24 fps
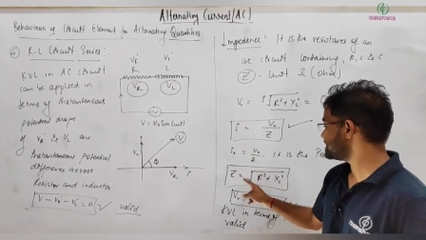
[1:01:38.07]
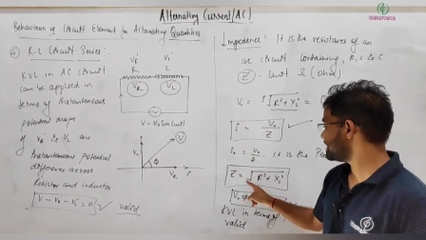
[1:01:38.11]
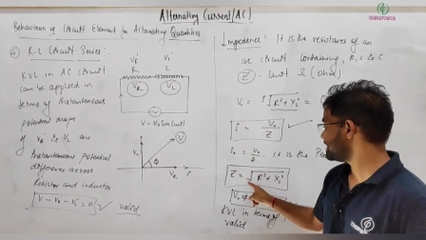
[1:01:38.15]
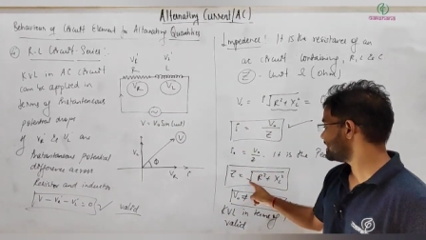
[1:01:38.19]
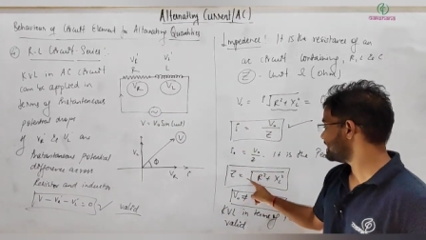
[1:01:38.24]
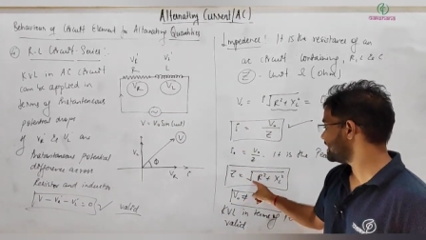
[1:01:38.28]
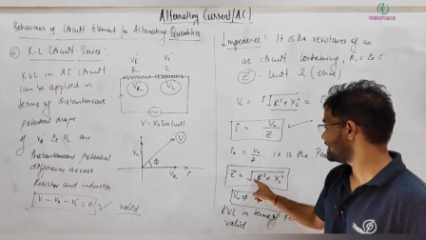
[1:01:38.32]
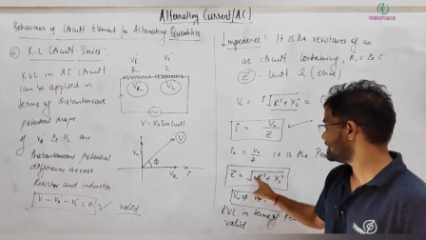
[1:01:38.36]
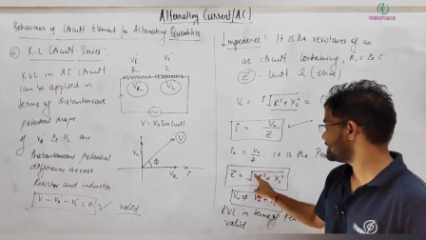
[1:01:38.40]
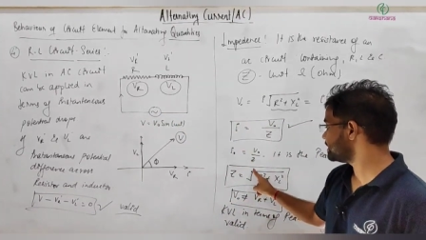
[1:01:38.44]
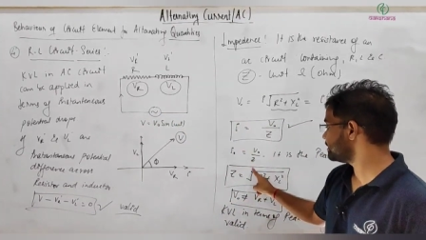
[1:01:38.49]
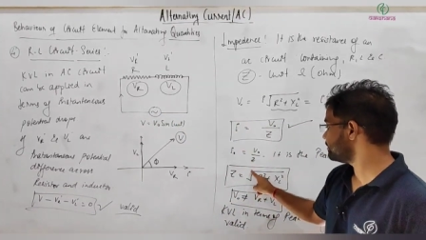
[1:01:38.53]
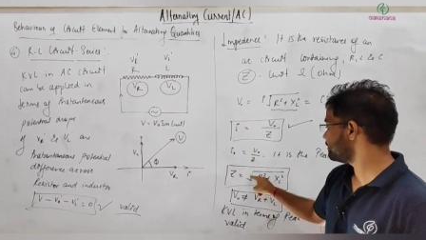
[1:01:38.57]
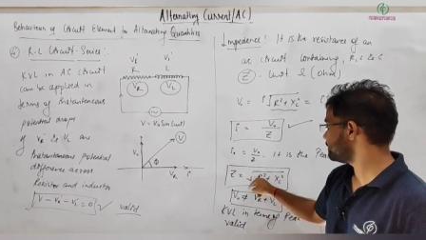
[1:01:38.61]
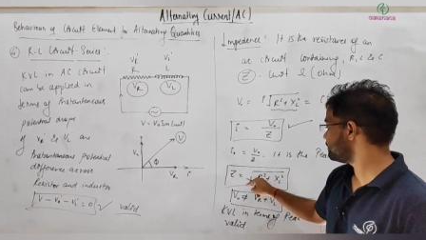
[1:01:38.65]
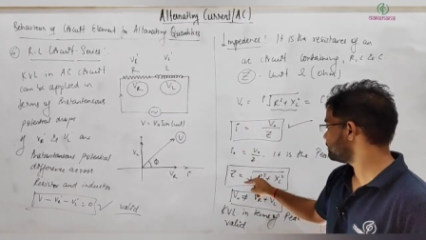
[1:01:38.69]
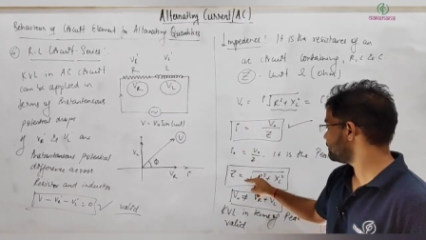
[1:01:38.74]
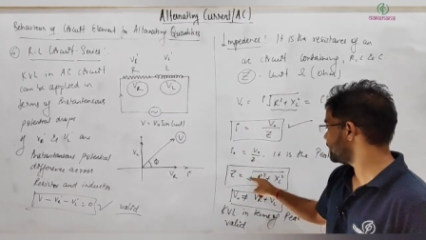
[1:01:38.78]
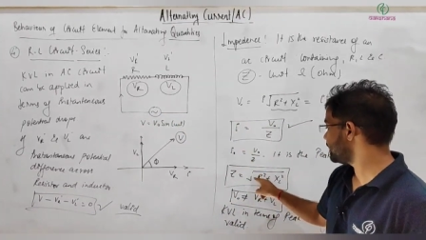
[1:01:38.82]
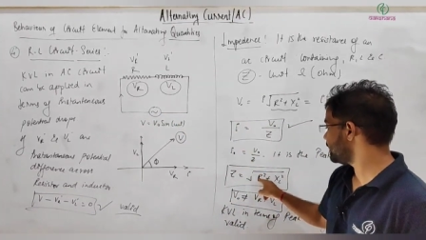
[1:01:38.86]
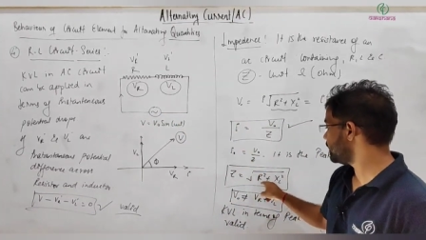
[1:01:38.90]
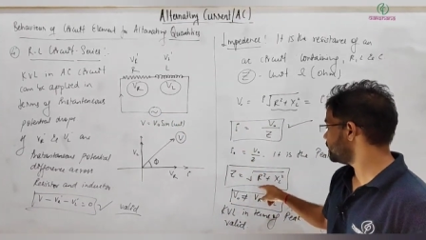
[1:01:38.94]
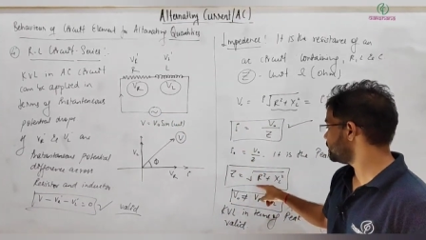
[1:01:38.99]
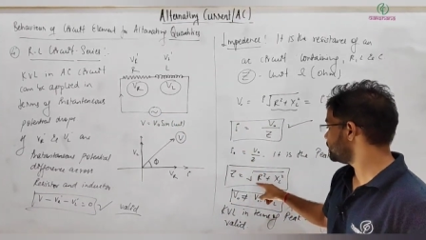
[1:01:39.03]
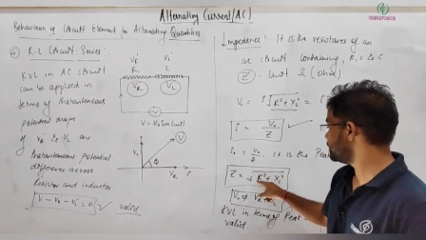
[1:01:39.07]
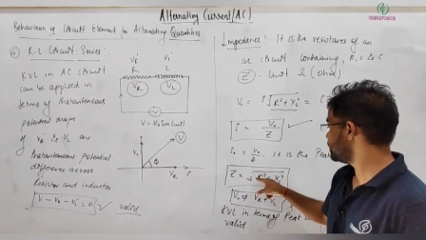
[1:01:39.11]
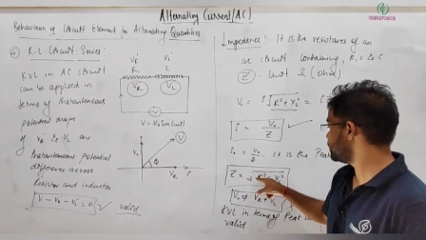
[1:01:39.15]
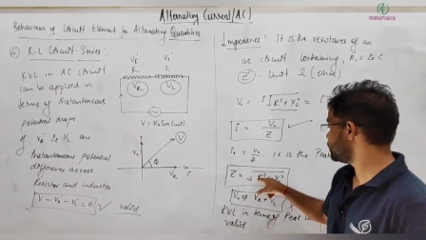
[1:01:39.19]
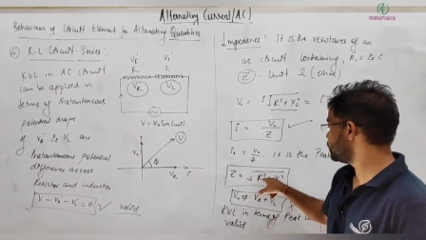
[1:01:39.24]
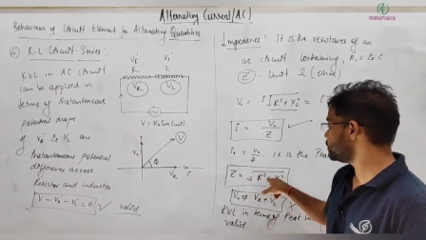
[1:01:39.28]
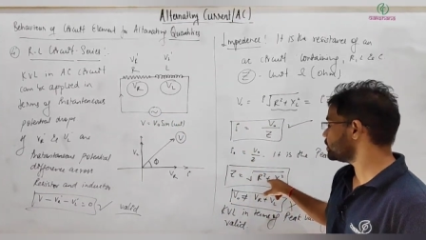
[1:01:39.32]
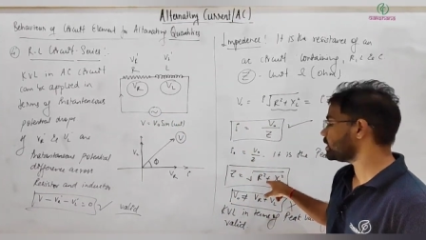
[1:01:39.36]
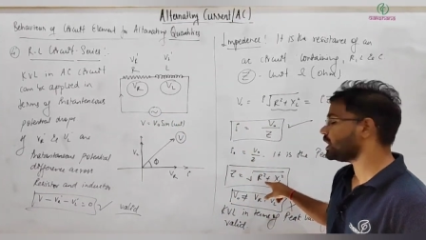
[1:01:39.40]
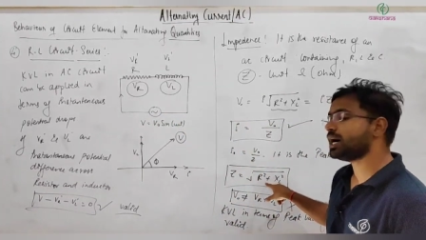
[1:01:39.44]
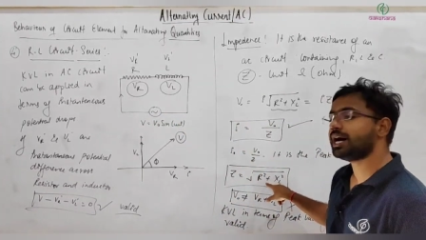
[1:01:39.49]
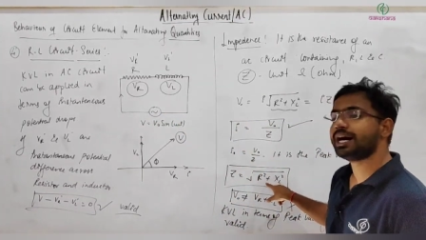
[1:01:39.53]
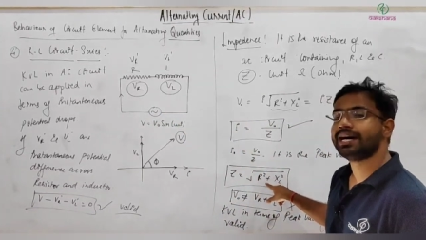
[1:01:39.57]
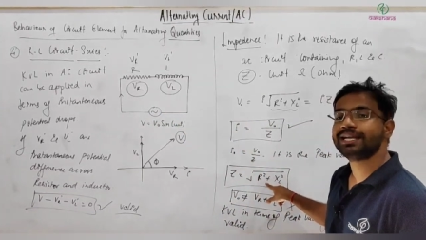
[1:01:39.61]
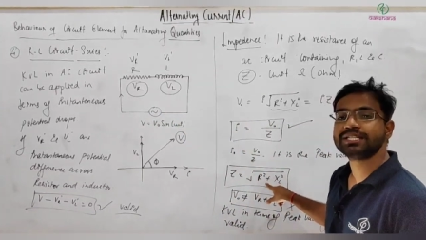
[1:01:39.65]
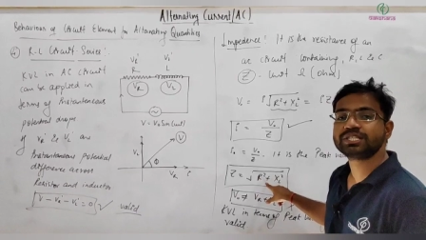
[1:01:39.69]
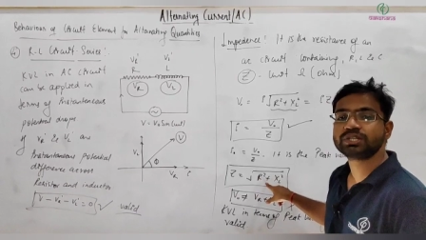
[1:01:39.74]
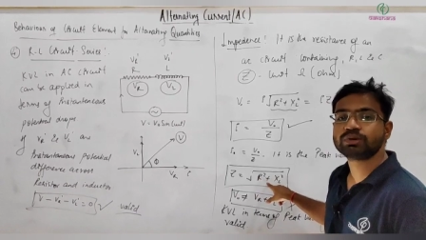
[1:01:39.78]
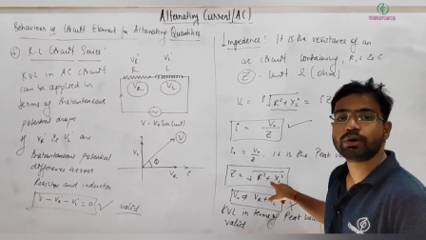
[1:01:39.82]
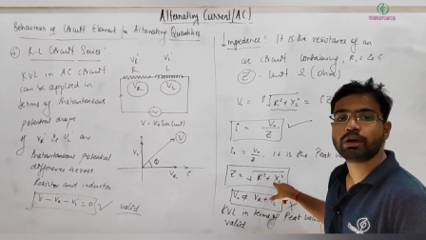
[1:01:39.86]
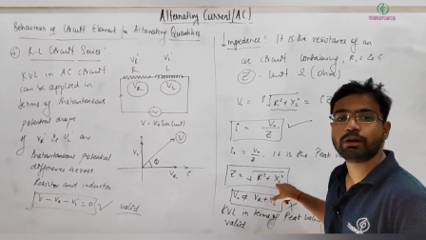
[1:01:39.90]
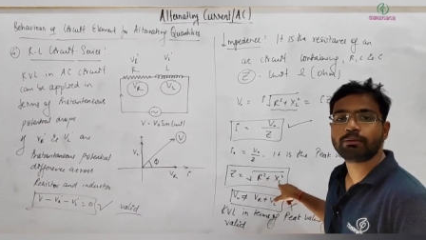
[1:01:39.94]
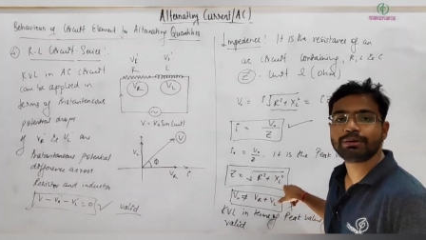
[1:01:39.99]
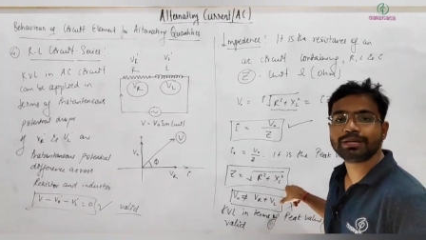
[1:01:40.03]
and that is given by under root R
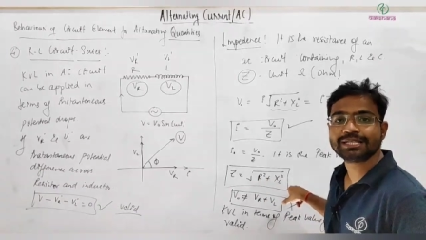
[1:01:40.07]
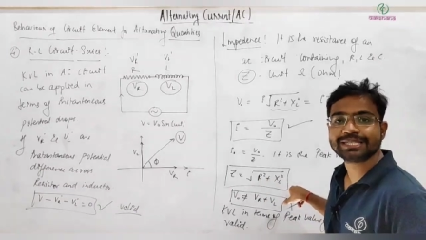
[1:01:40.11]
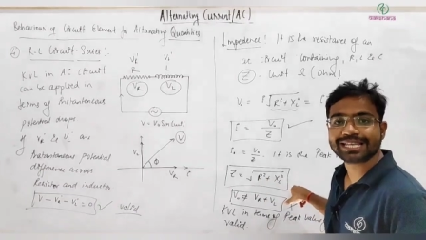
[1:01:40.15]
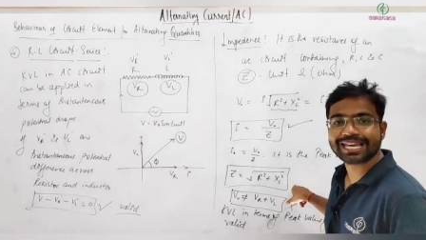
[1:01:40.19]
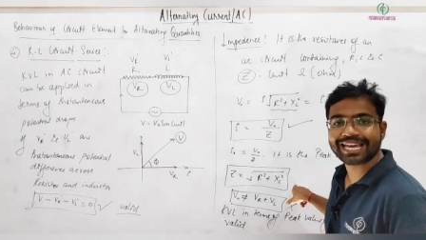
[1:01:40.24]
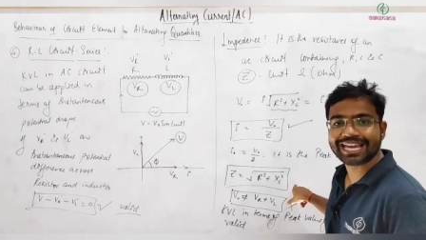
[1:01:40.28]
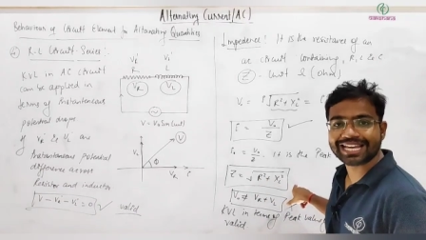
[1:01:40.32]
square plus